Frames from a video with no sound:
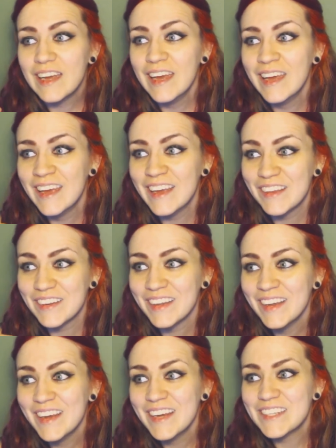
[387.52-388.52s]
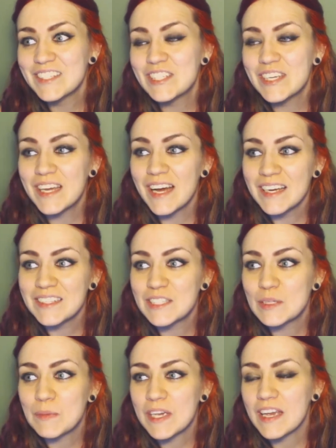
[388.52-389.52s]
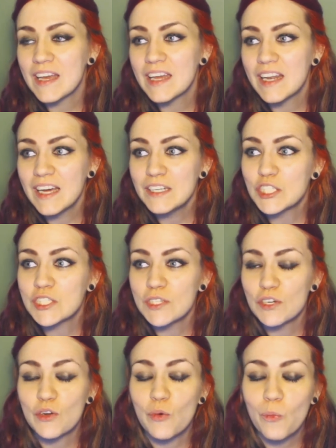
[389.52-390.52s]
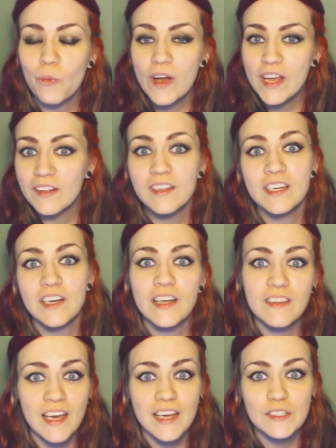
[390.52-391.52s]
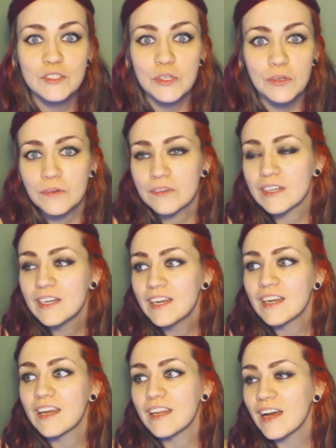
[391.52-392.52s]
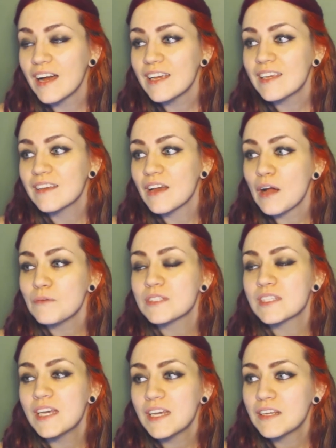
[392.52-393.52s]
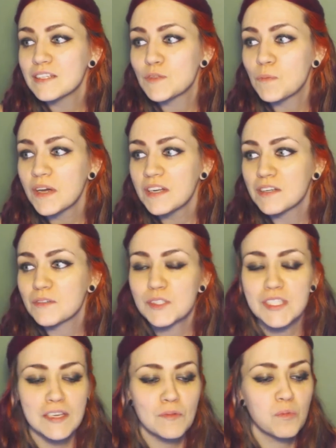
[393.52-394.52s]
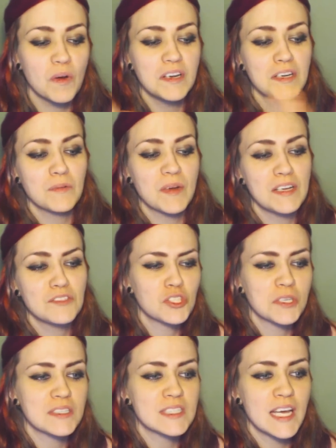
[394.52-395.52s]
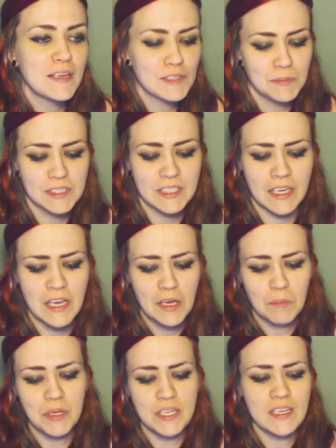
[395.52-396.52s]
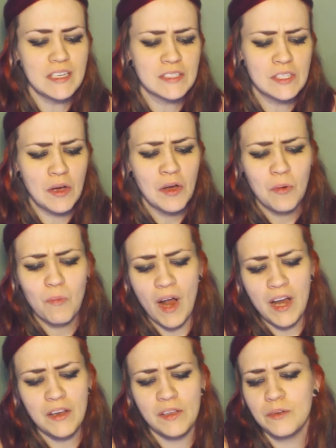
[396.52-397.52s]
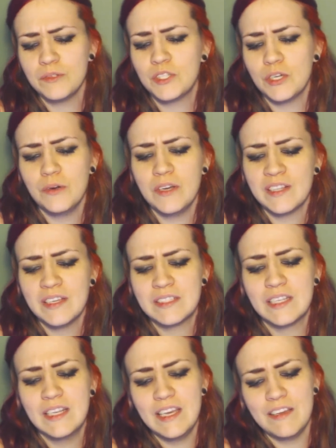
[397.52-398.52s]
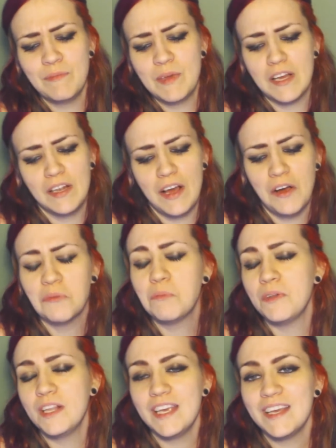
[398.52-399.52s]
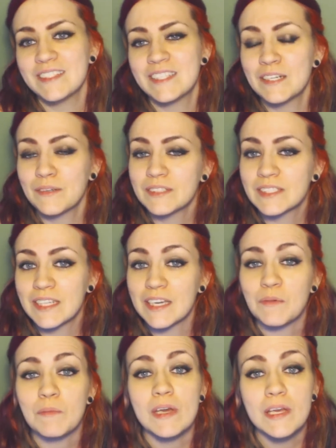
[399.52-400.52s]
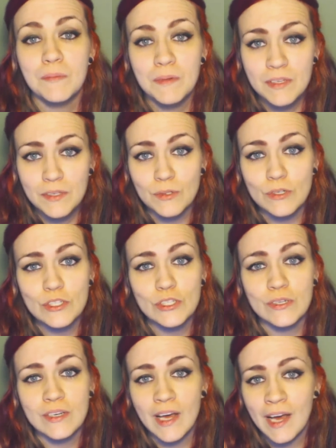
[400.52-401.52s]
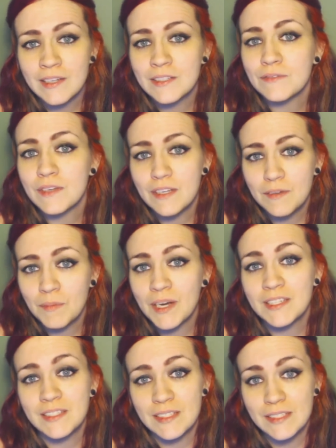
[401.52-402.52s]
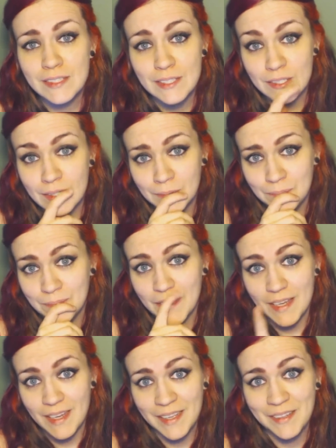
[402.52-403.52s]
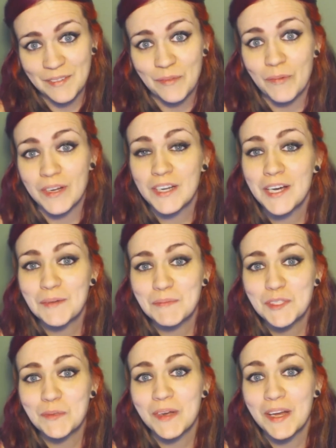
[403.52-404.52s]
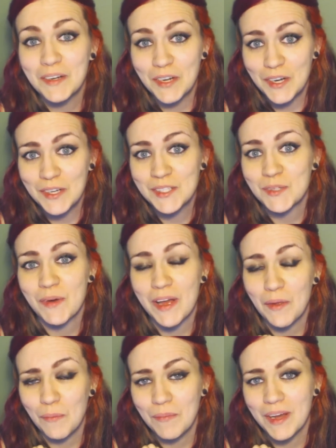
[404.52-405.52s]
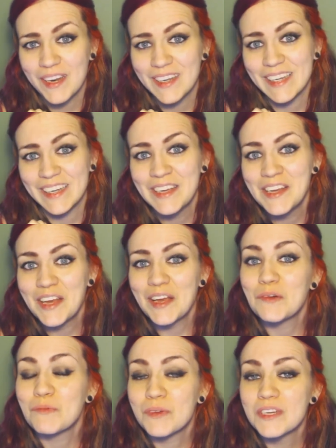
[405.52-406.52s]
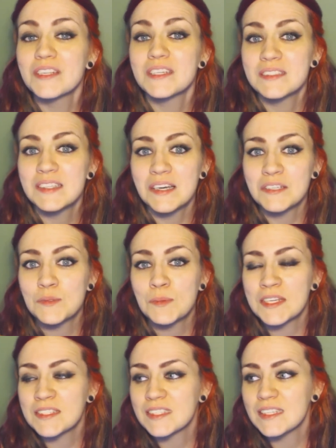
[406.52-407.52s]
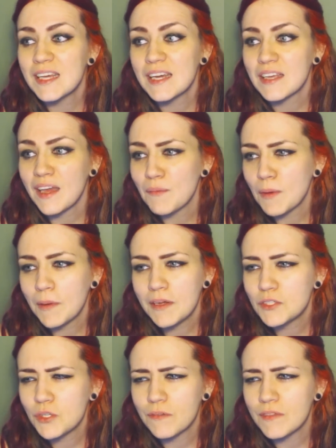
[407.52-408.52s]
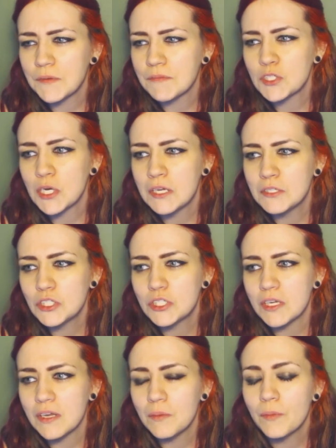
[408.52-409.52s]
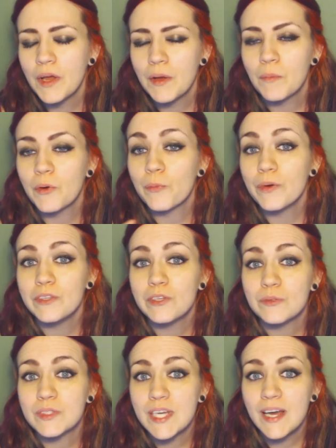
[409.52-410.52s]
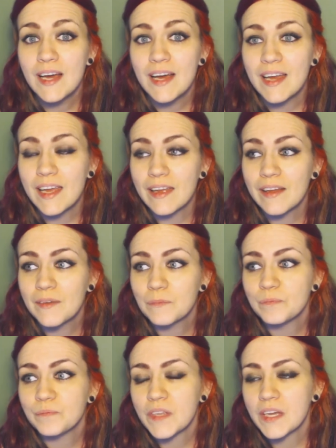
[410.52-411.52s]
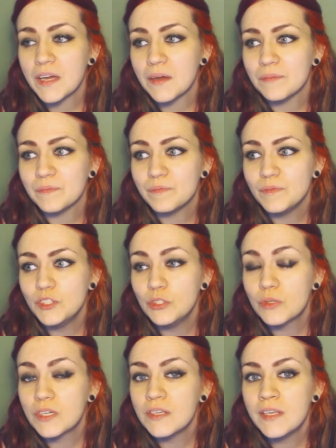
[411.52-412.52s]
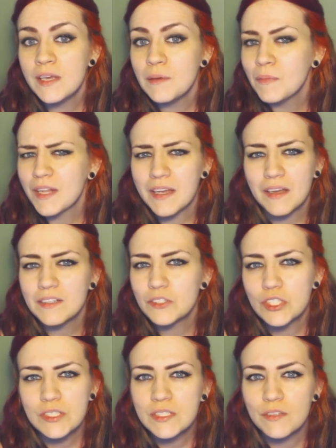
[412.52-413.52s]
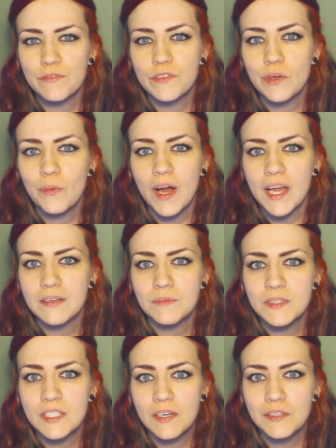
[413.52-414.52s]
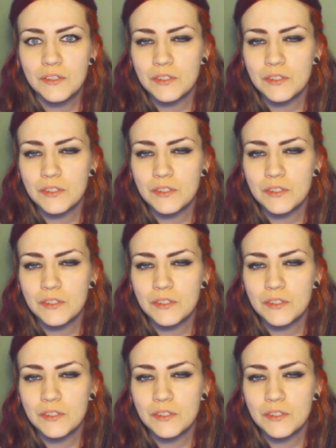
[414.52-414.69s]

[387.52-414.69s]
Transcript: And she got to me, and I just started wailing on that dude. And I was kicking his butt, and he was like running around trying to tie to me. He's like, please, no, why are you doing this? Leave me alone, please. And I was like, maybe you should not have hit my sister. Eh? What comes around goes around, buddy. It really sucks because in that game, I'm not sure if they've changed it, but when you die, you can keep like just a few items on you.